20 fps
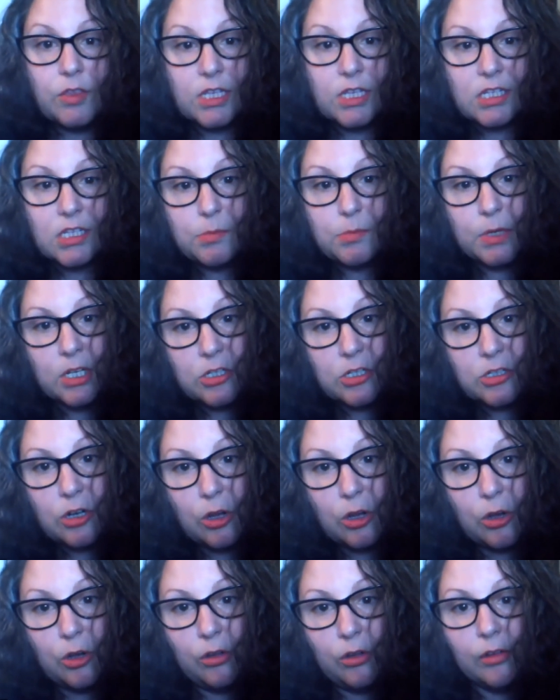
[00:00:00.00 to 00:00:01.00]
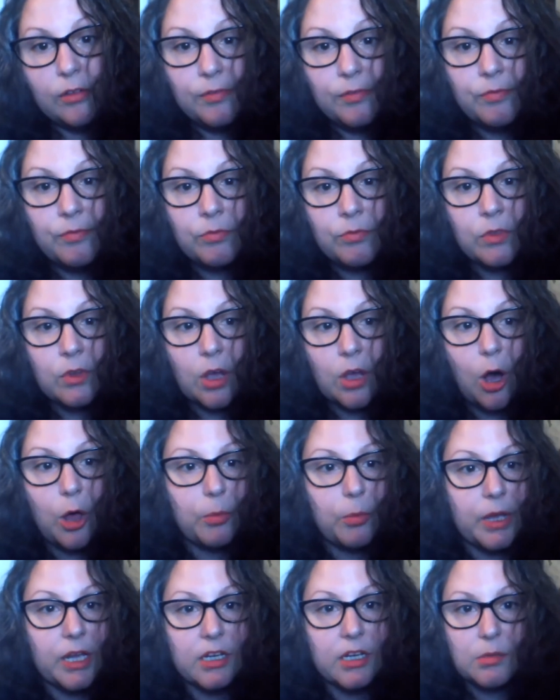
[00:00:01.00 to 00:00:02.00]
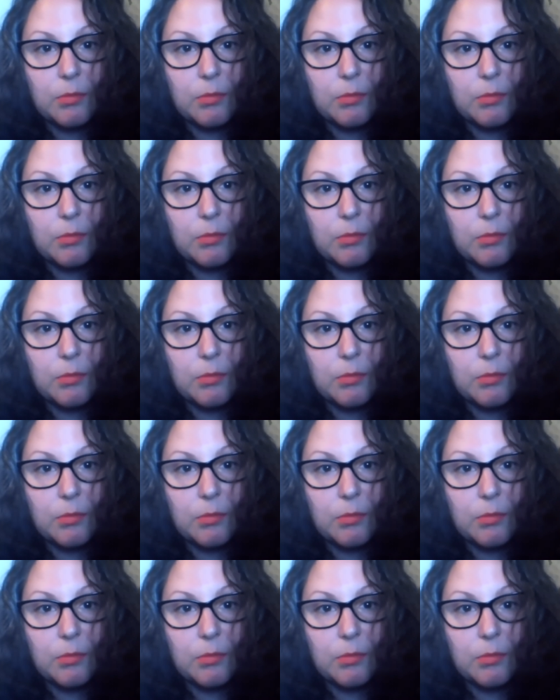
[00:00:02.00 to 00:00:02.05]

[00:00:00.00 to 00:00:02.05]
this has been a struggle all the way